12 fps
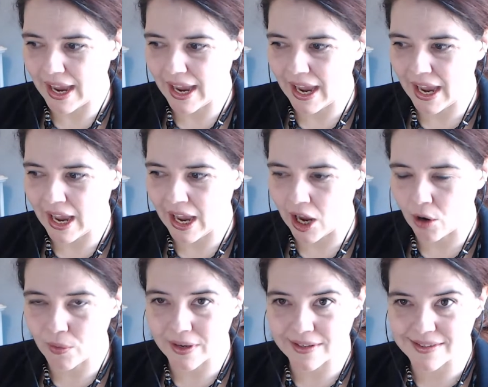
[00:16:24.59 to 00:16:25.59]
How
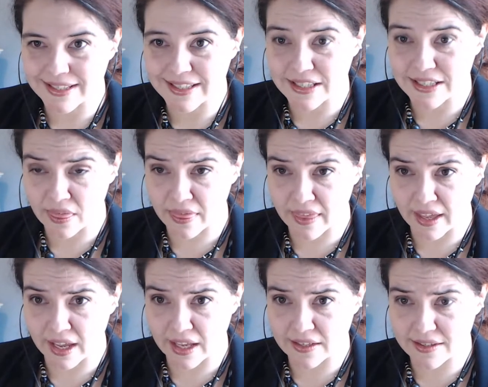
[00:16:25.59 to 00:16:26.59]
is it
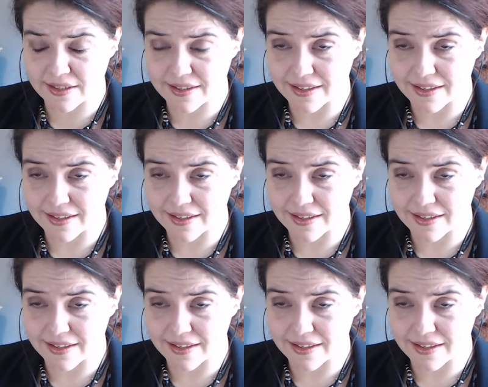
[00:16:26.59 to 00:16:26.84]
that